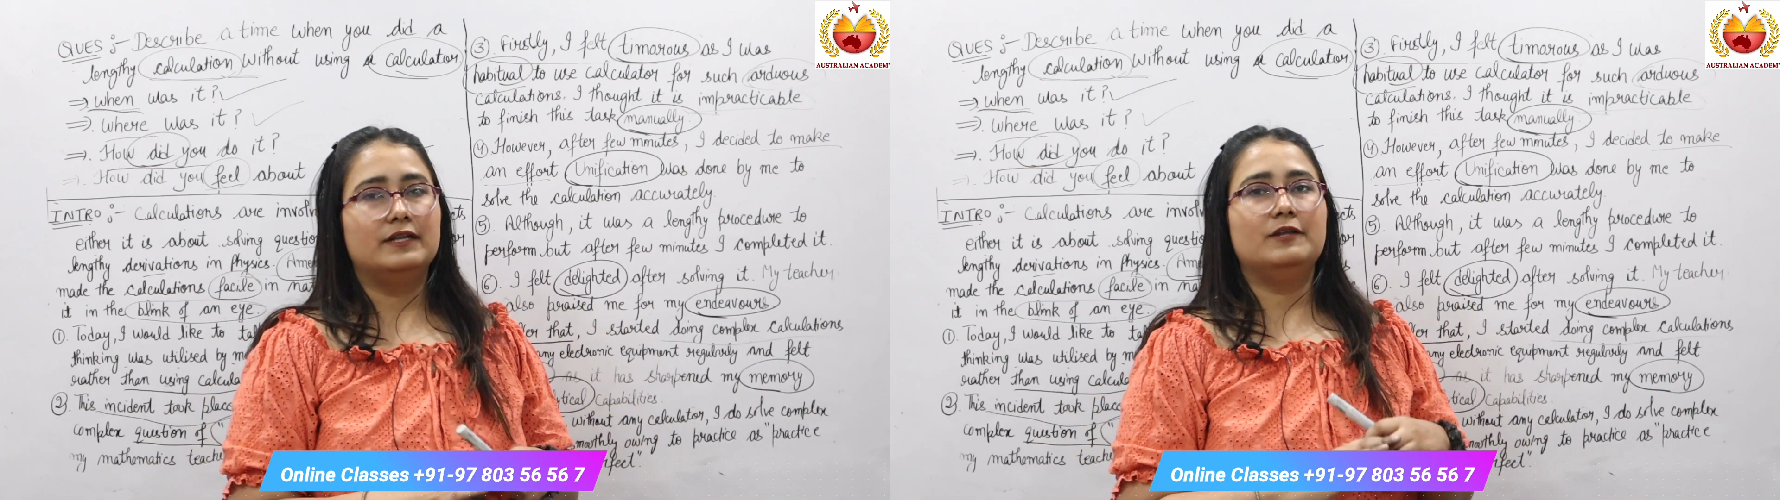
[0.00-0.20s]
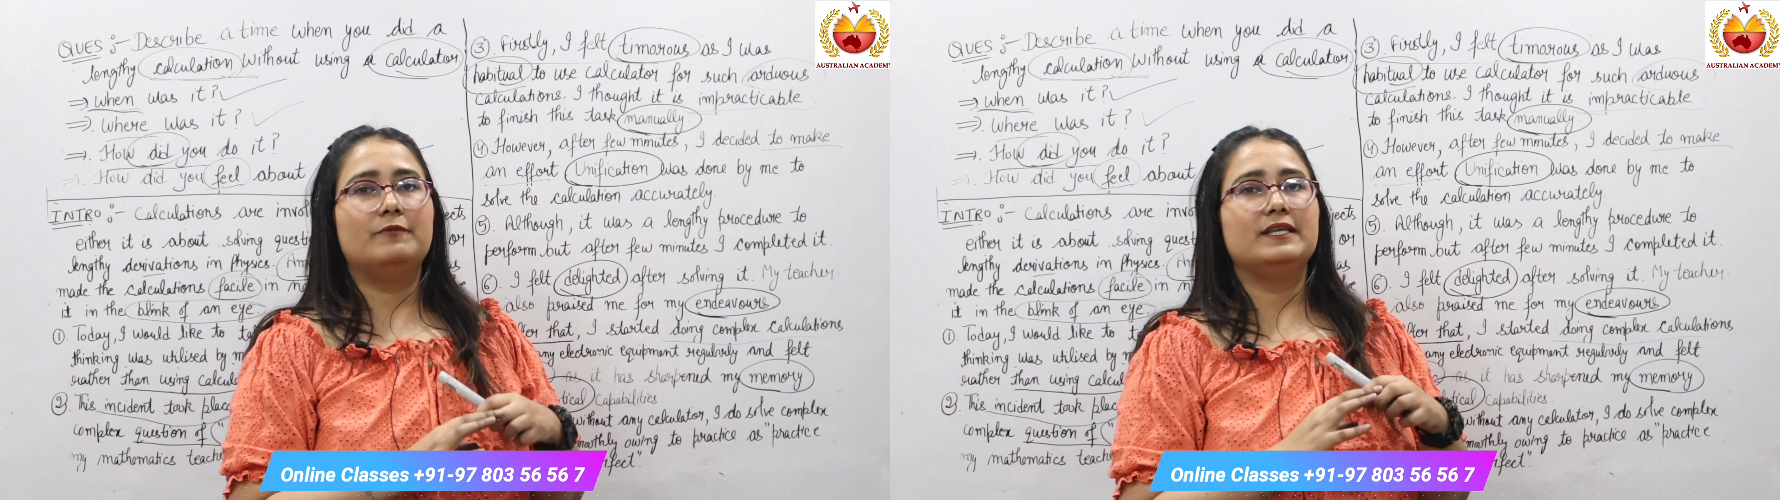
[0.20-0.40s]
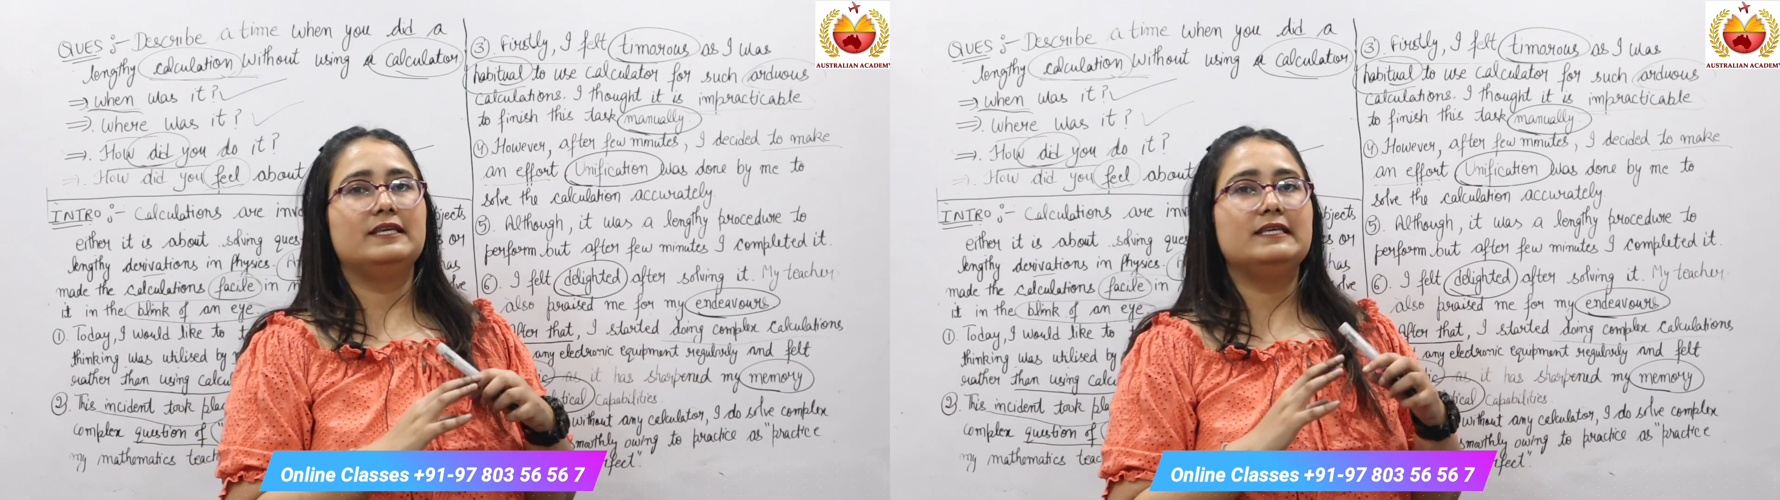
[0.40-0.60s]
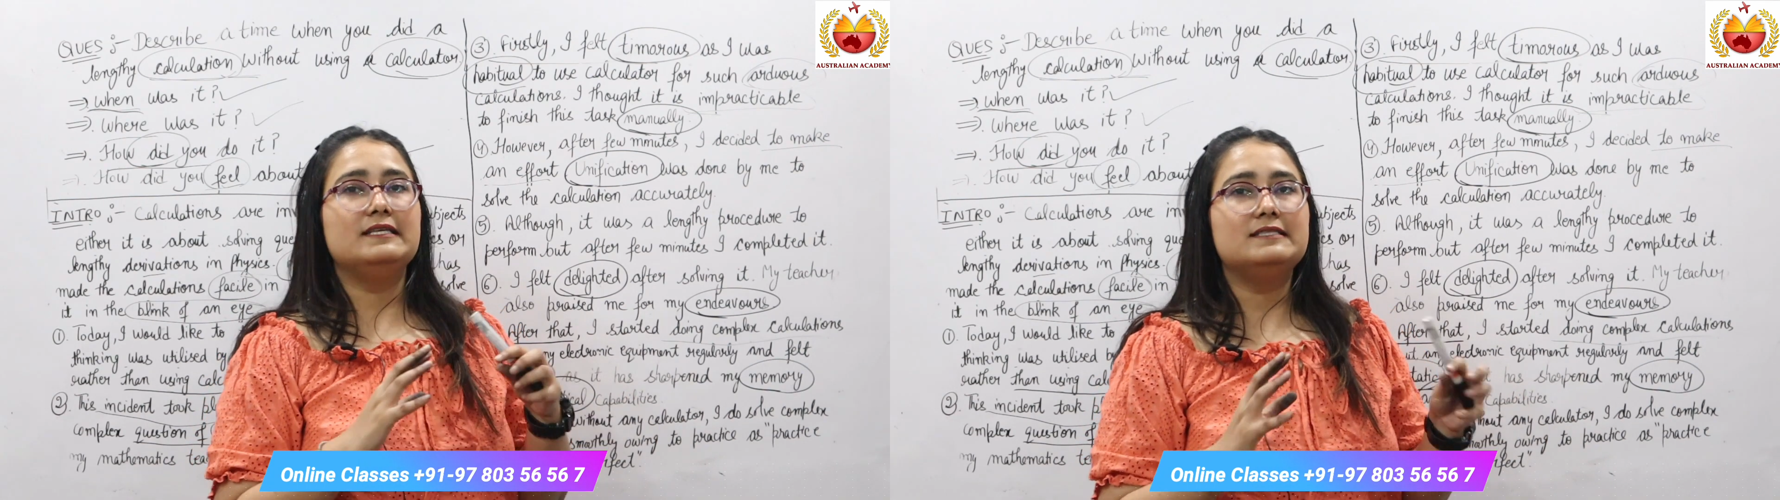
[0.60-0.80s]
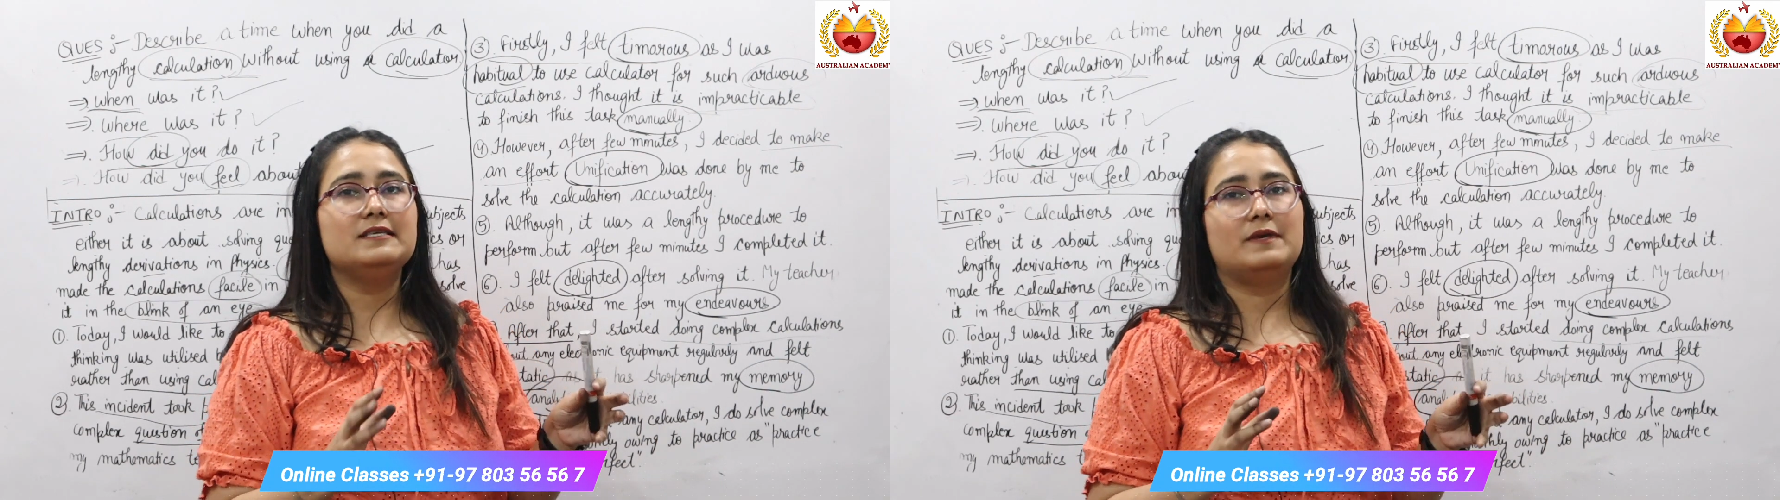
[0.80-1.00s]
in a very
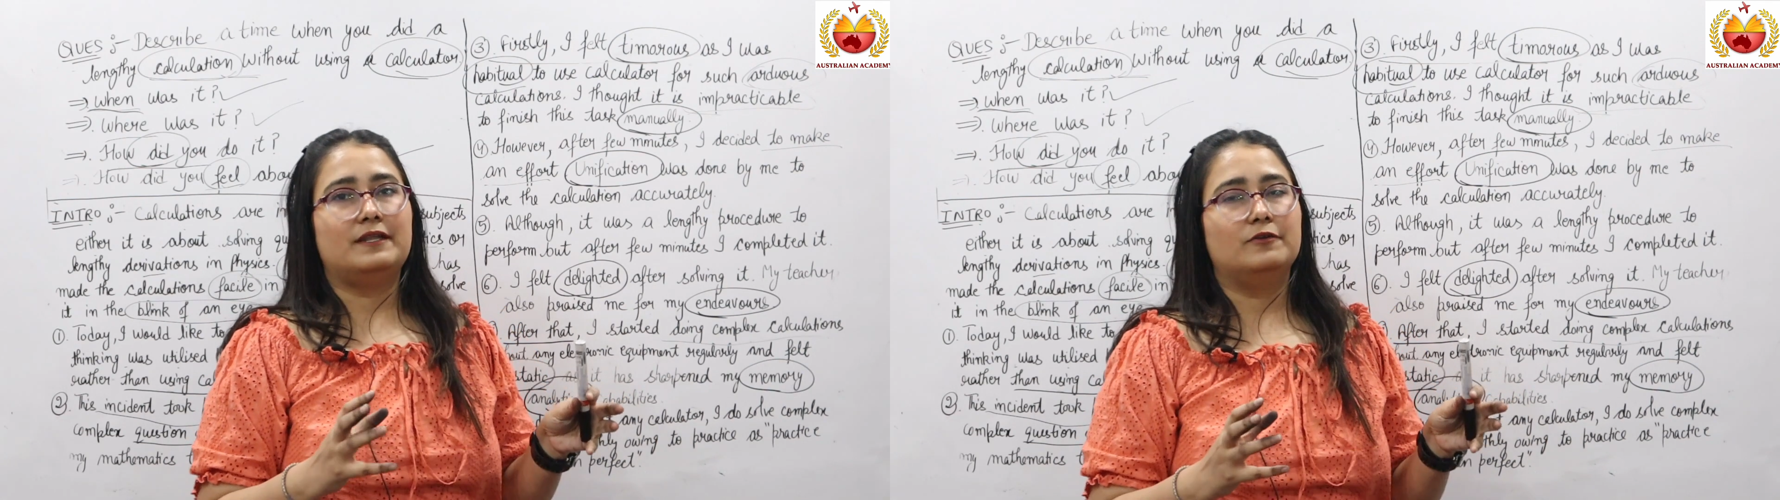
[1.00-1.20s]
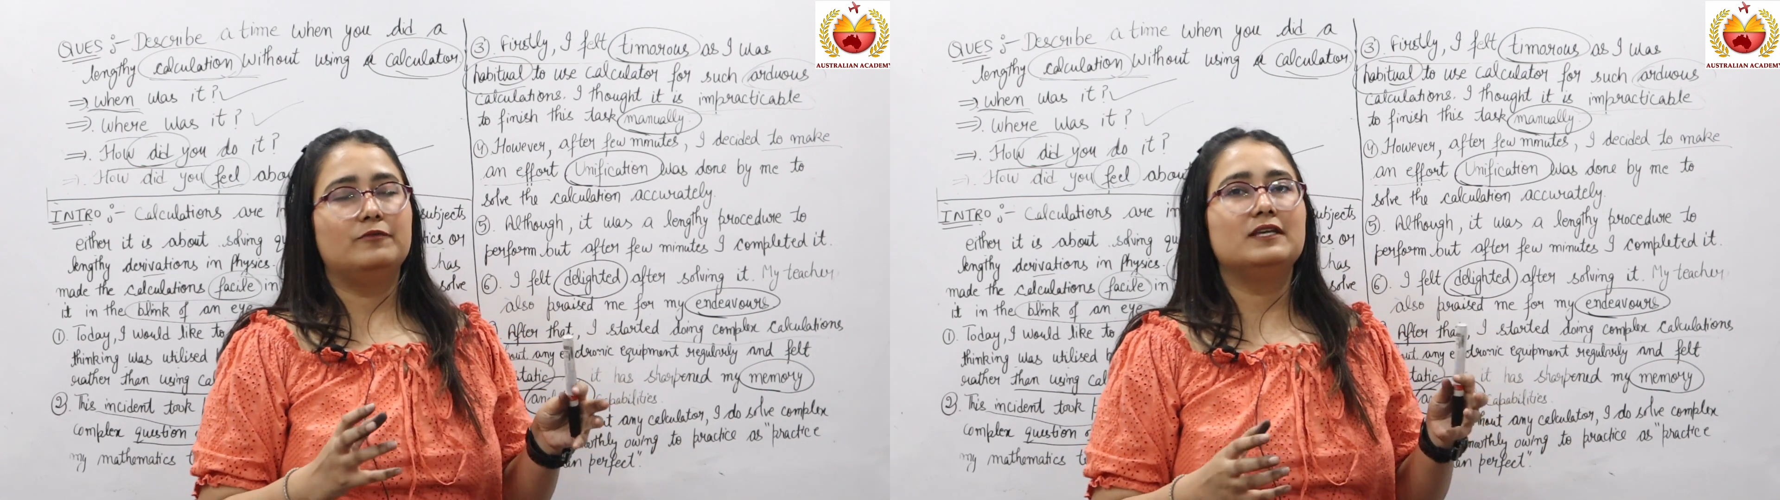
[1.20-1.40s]
easy manner.